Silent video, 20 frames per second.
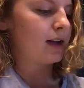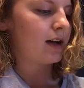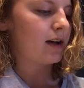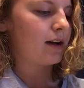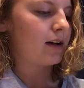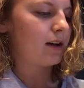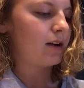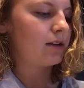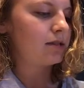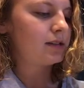
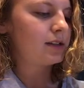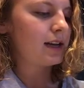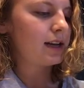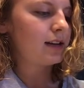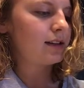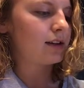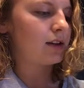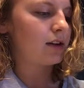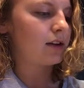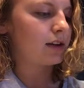All day
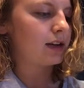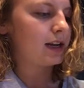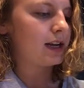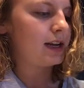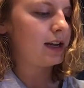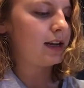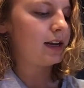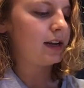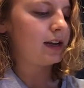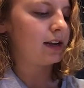long
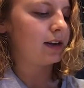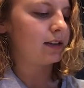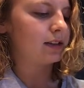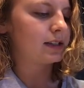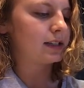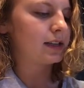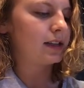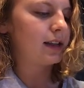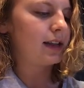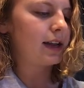he hears
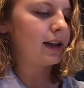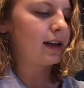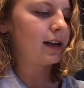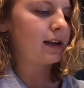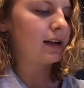click,